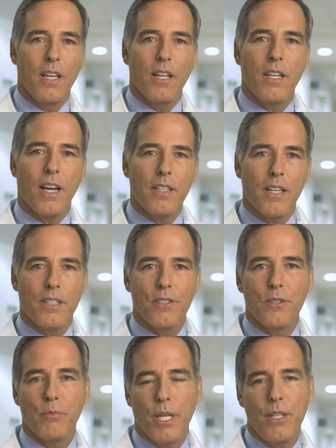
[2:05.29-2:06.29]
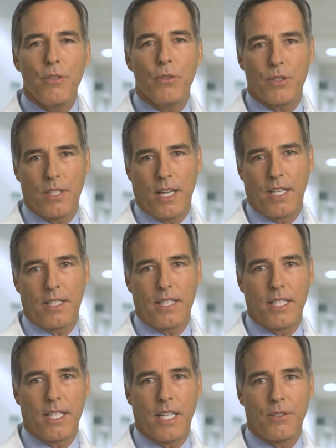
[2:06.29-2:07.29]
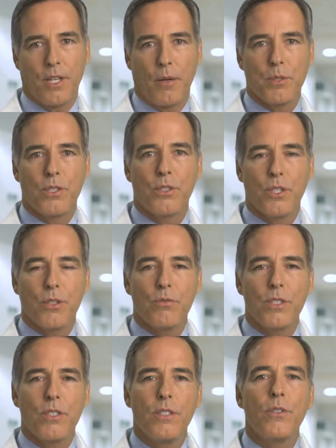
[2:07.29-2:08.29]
And eye doctors may use dilating eye drops in children